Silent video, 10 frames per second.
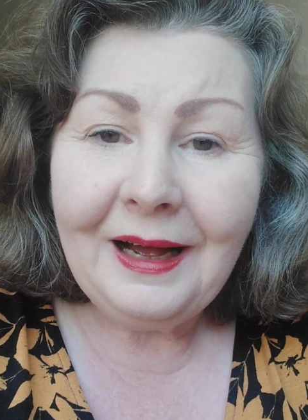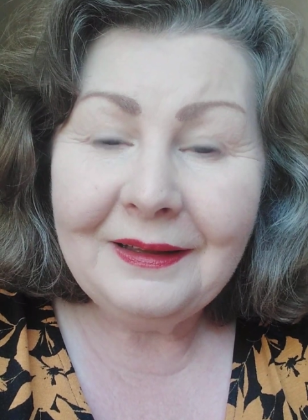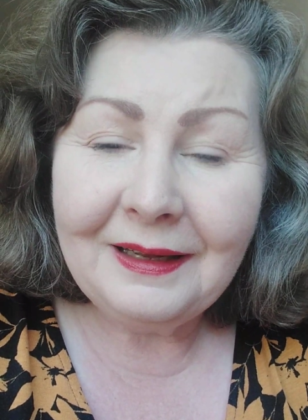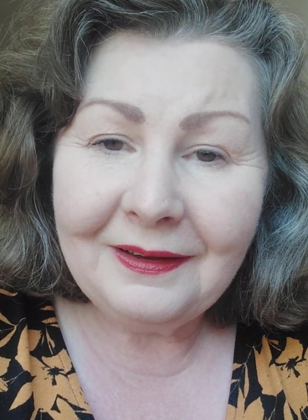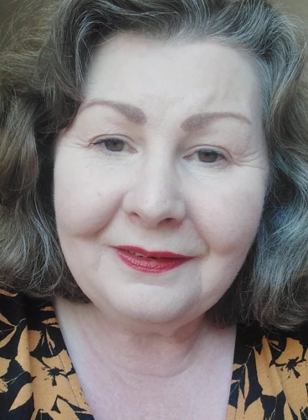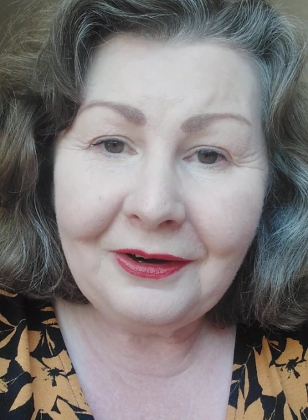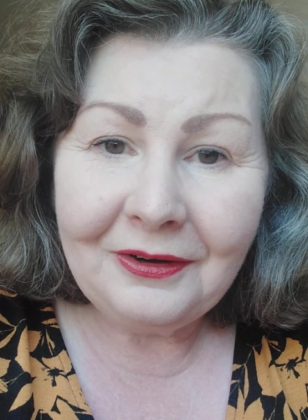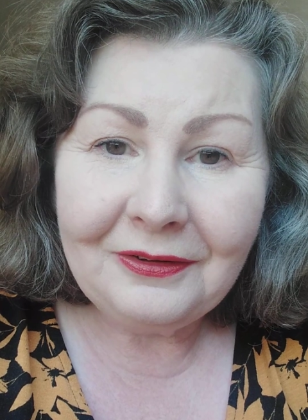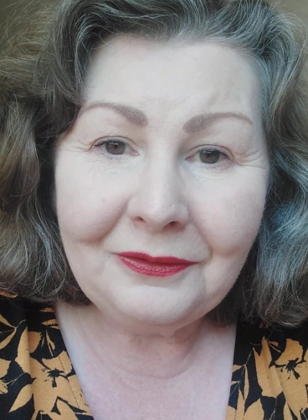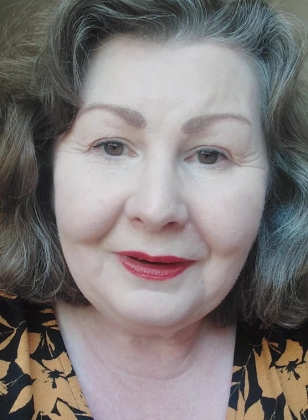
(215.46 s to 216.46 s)
then I
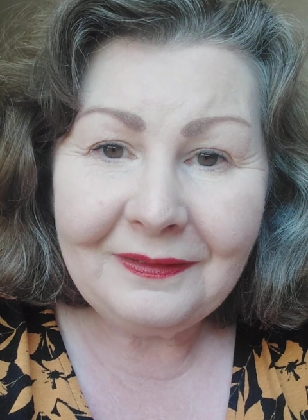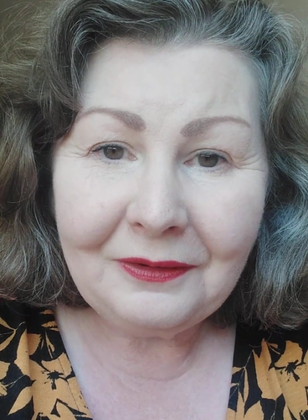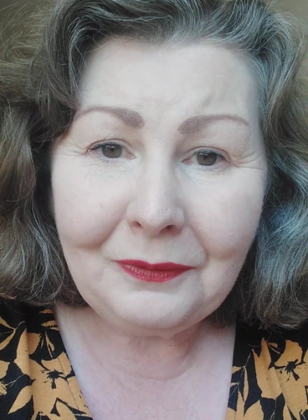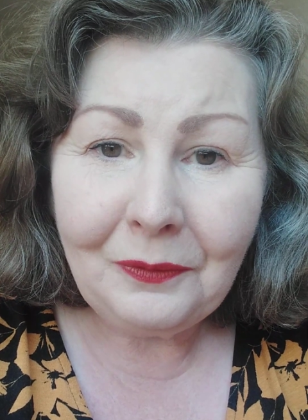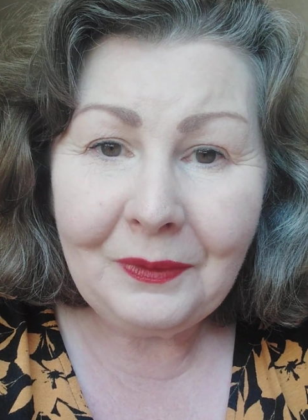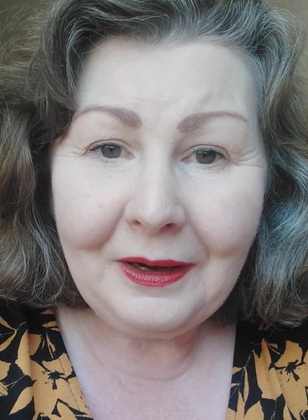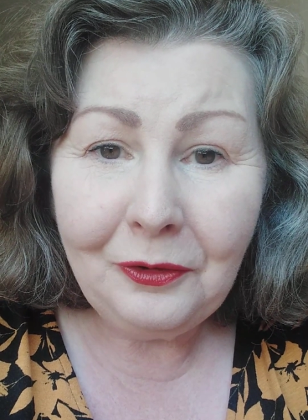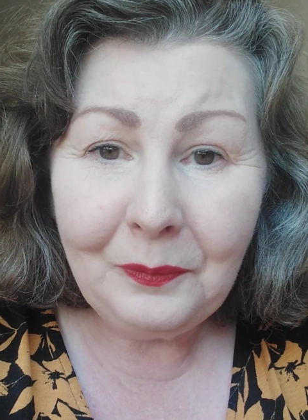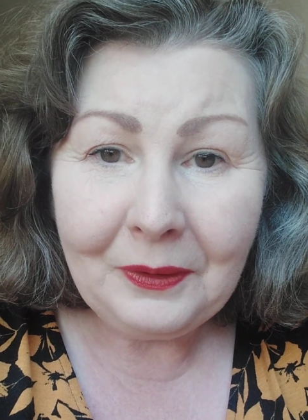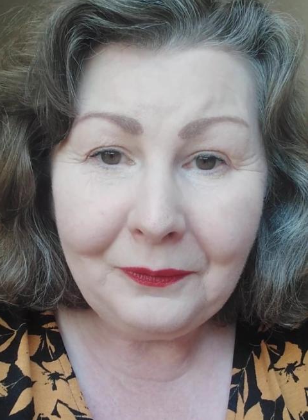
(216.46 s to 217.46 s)
started doing, I said, well,
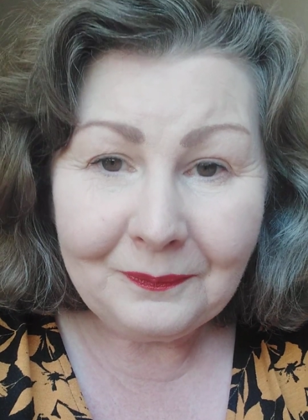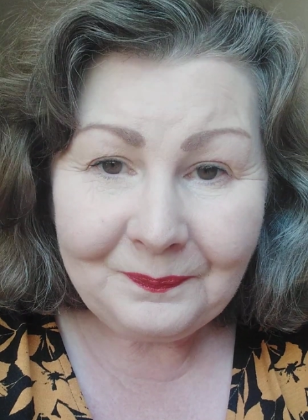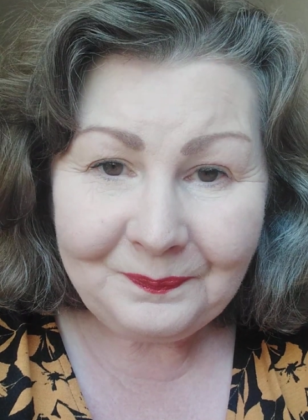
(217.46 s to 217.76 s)
how about